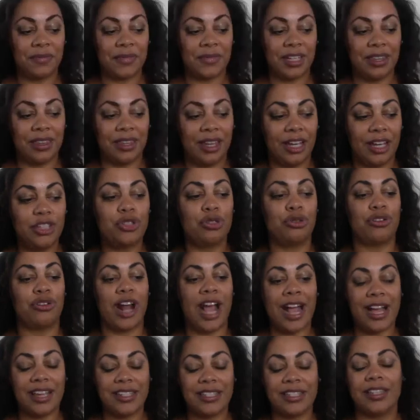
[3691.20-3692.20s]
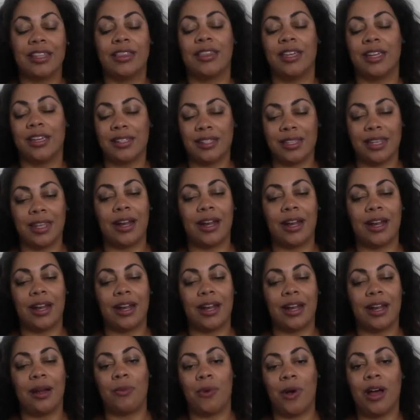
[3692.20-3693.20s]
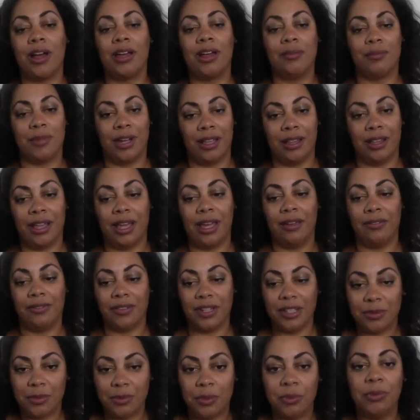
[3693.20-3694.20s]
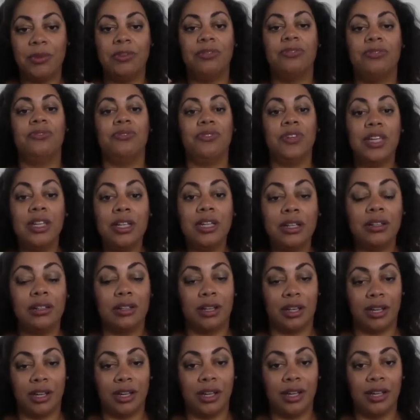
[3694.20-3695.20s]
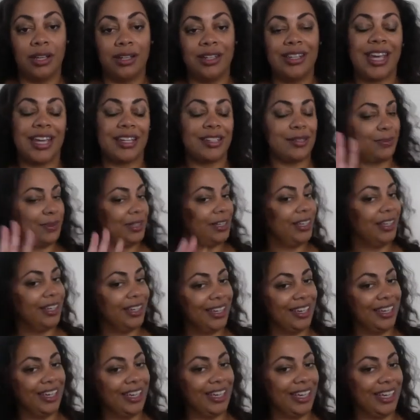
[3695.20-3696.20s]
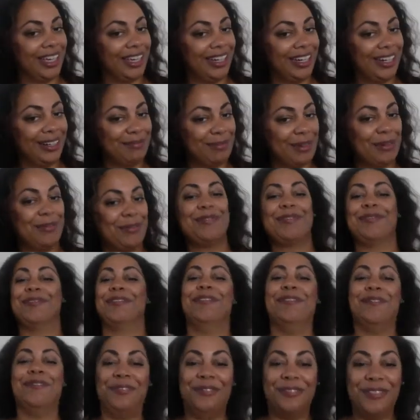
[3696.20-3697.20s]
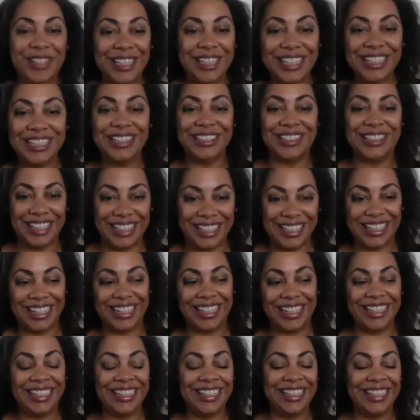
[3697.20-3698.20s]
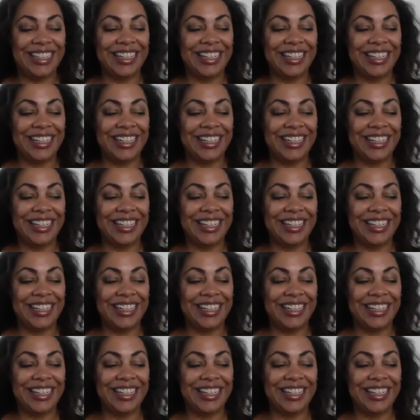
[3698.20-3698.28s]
attracts the things that I want in my life. Because when we feel good, yes, we look good, but when we feel good,